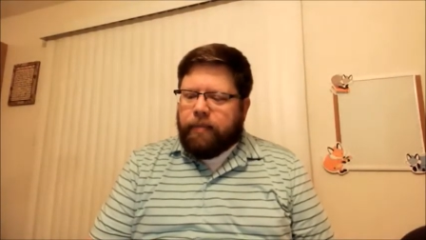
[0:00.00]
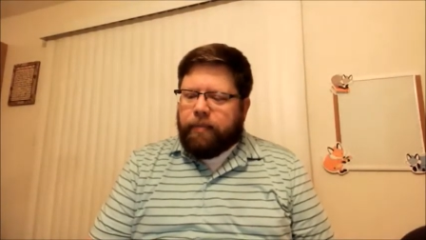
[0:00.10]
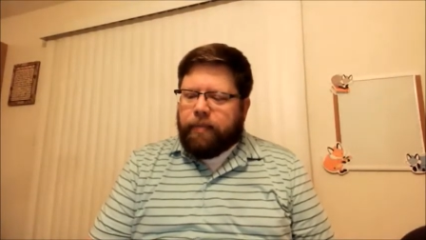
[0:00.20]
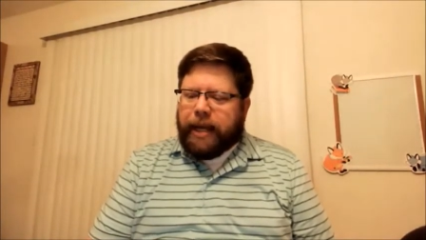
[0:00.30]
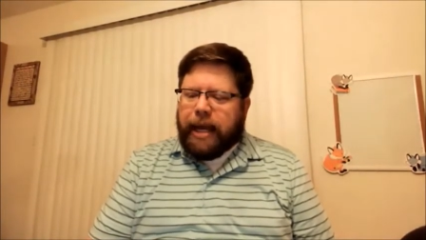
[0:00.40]

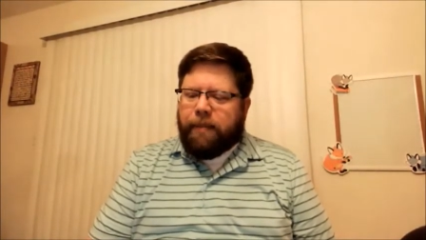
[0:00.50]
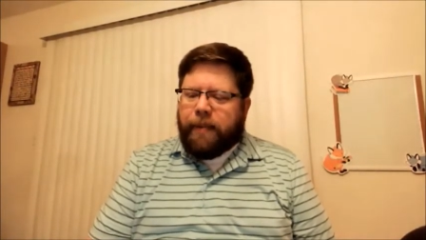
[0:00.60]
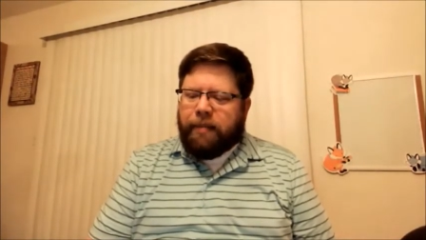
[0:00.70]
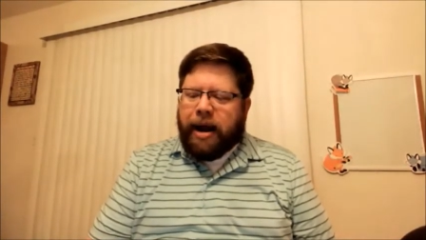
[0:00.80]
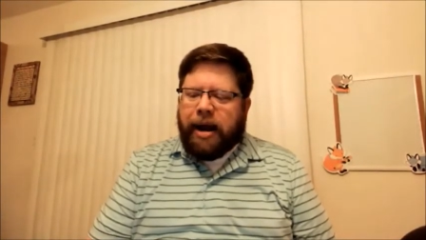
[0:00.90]
But keep
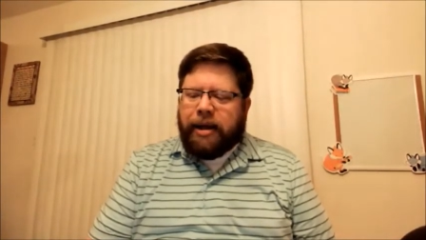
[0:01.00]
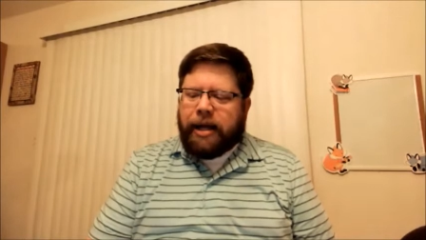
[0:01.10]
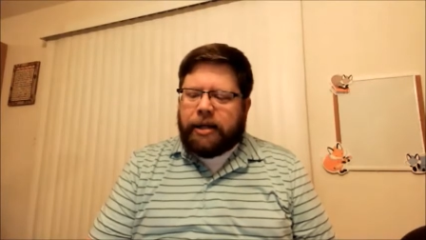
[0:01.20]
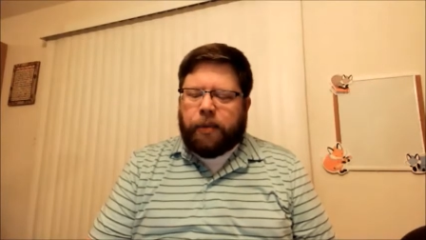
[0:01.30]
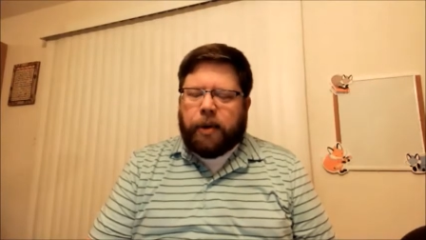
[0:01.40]
in mind
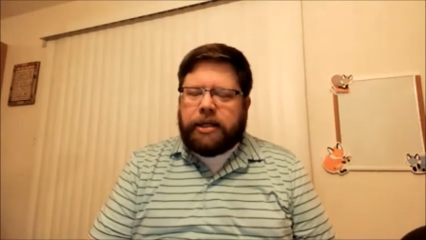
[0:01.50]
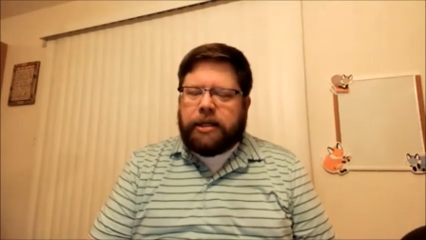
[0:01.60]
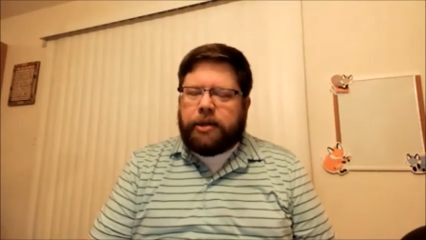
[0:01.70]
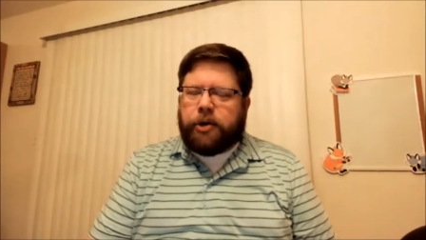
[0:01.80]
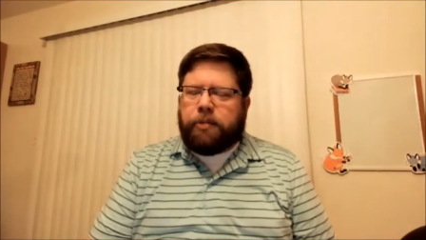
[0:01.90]
this what does
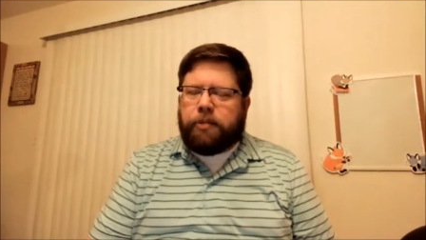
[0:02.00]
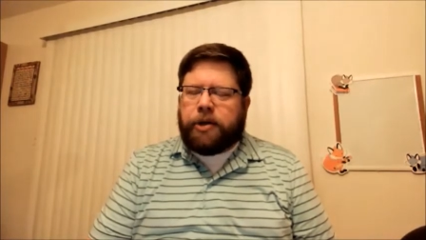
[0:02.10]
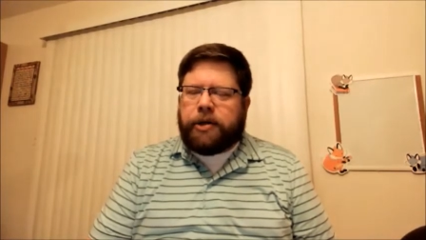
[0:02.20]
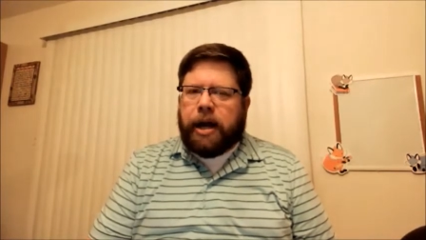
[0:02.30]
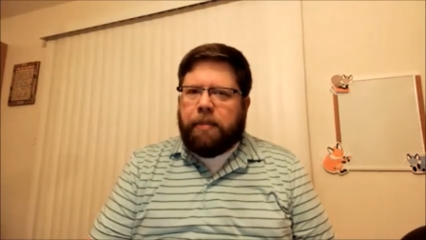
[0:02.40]
the scripture
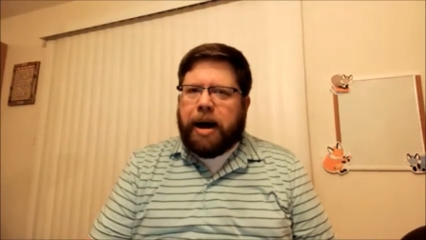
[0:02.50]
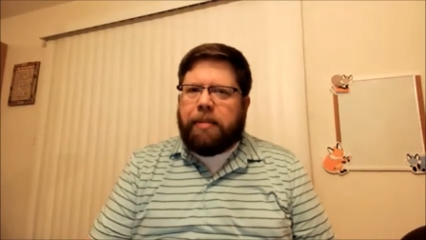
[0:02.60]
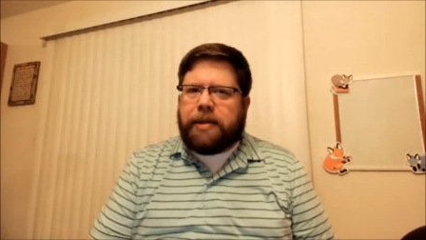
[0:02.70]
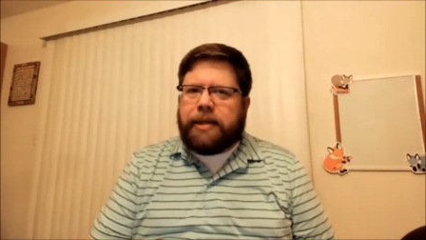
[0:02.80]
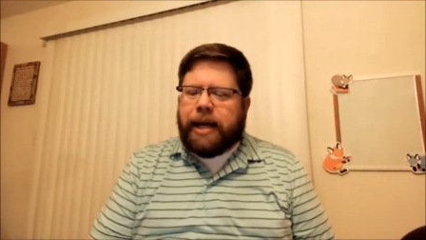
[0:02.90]
say?
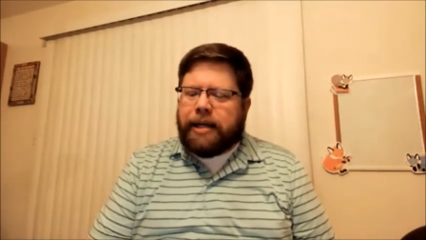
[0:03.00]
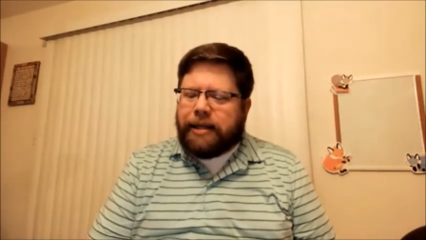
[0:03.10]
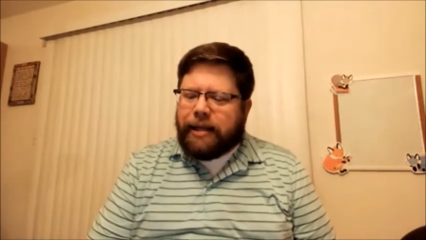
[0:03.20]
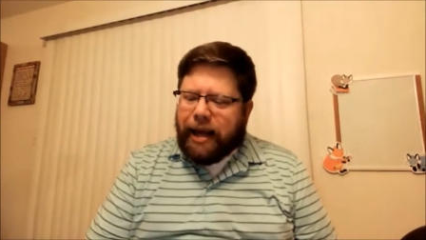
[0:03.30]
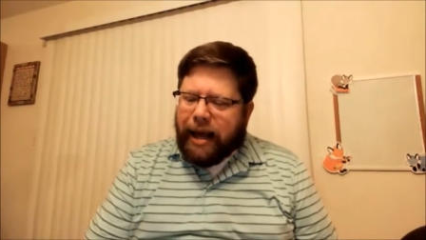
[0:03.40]
Bible
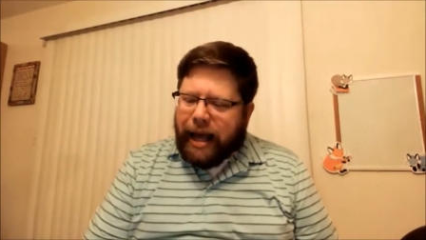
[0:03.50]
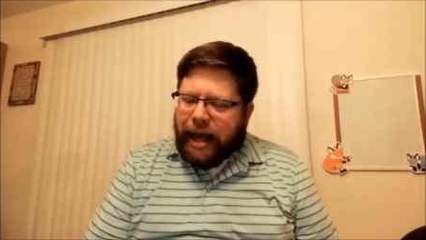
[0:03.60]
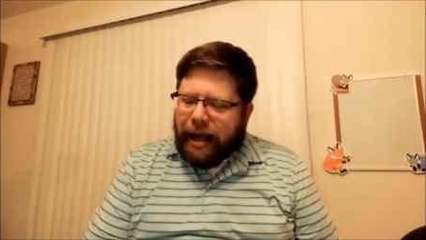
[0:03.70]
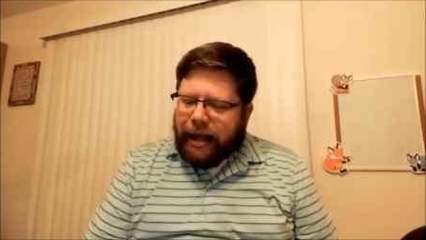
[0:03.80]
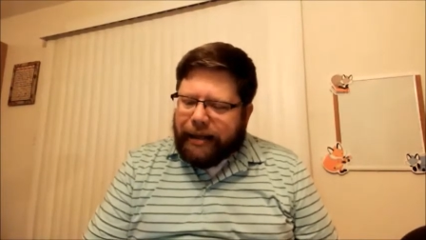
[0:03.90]
says
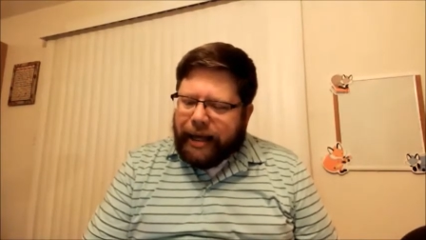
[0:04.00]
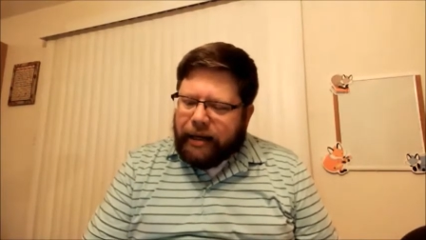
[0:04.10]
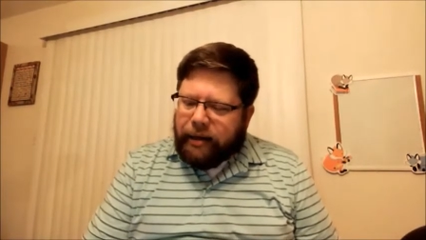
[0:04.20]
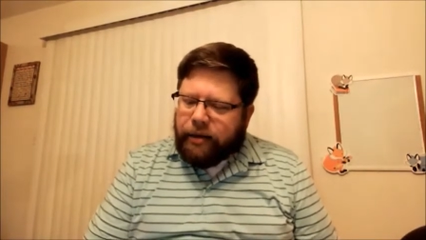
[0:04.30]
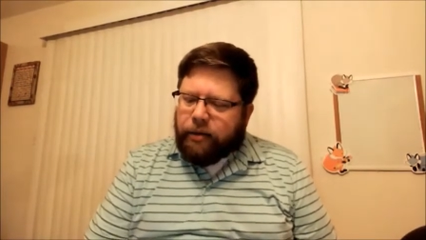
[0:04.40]
that
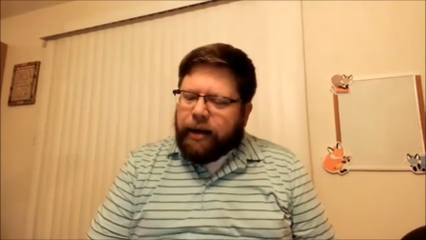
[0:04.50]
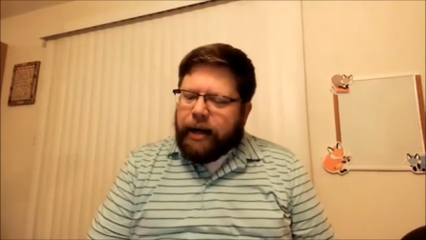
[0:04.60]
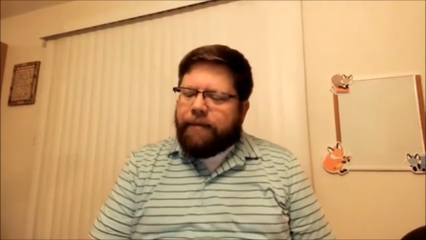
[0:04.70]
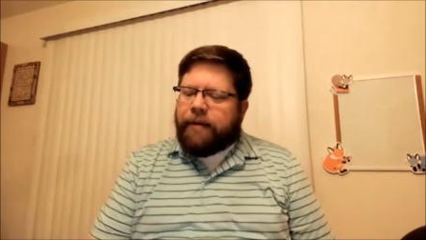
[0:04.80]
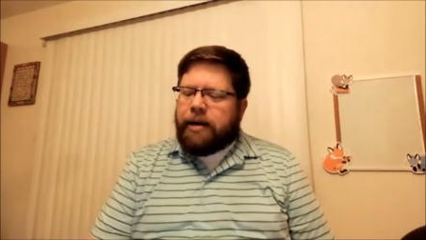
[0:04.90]
a little
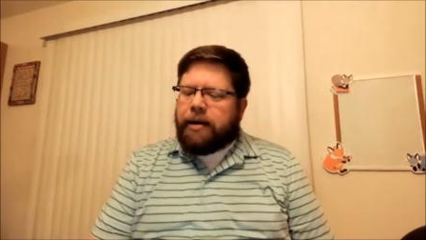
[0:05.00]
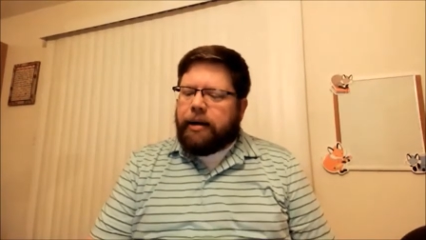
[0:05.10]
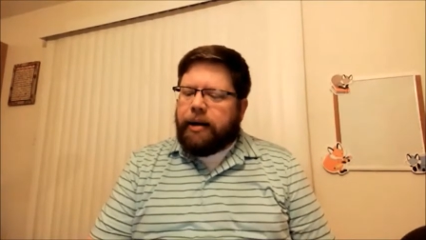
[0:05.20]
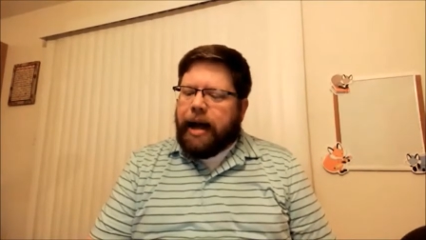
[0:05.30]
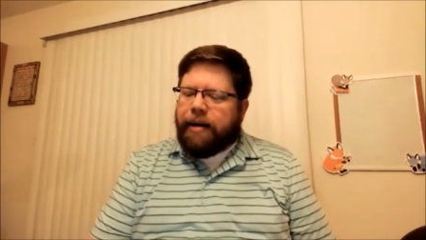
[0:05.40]
leaven
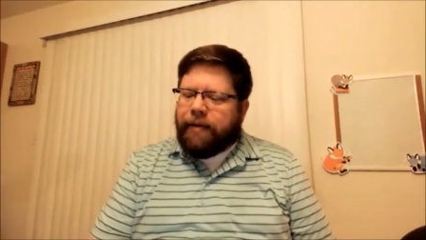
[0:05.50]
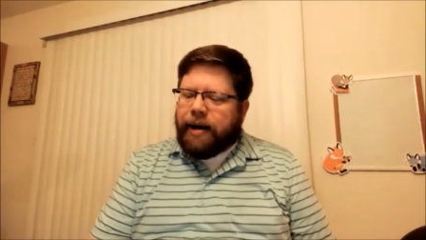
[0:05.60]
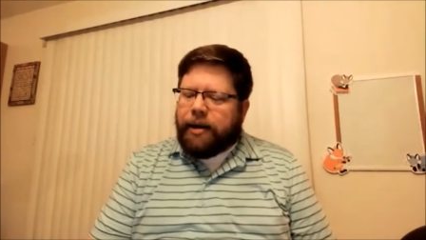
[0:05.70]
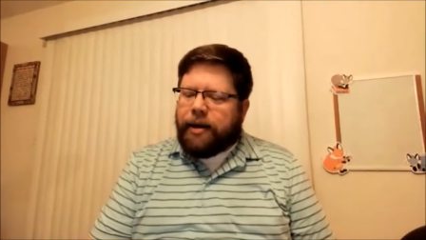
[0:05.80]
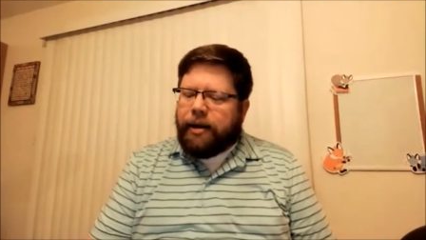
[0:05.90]

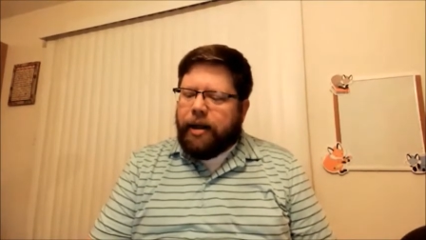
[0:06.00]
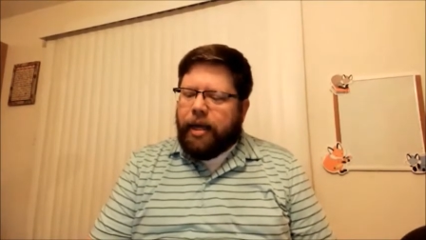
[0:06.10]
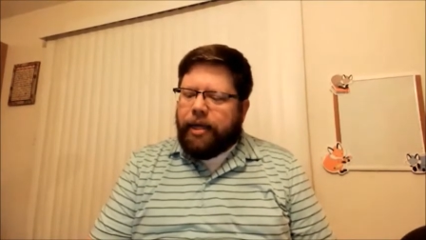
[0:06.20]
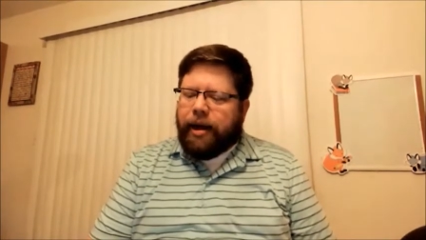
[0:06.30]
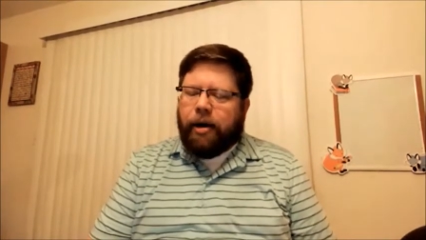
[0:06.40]
leaveneth
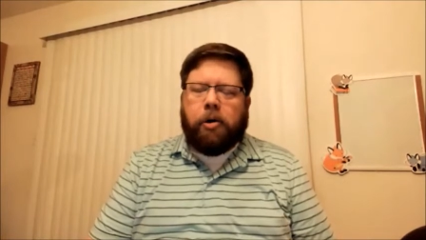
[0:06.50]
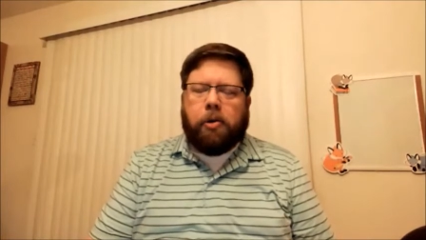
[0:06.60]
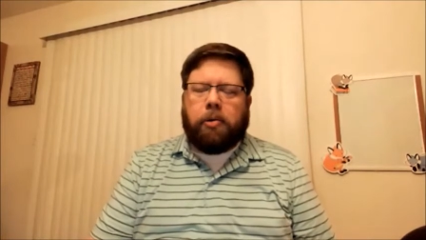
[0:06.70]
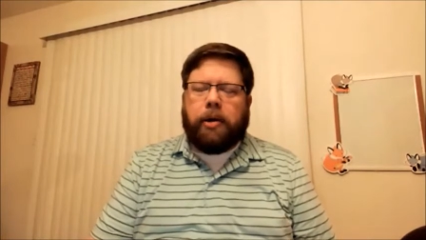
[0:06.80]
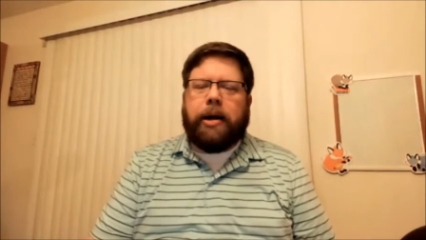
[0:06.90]
the
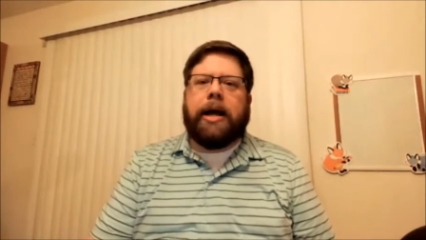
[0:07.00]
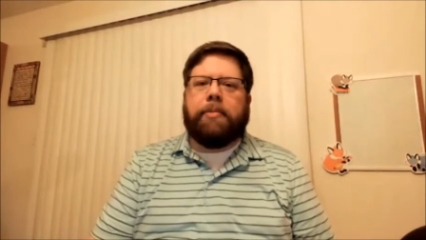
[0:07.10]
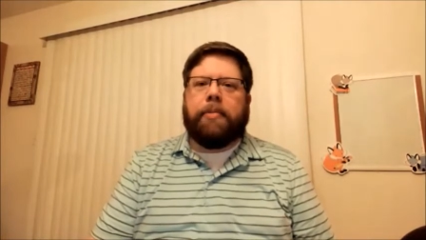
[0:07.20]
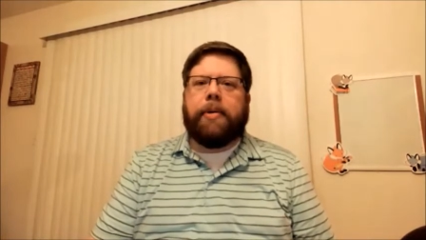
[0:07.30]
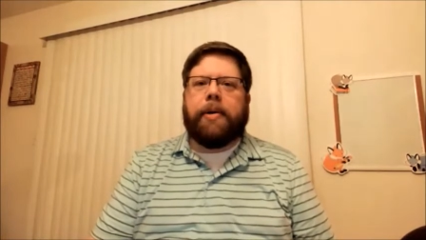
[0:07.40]
whole lump.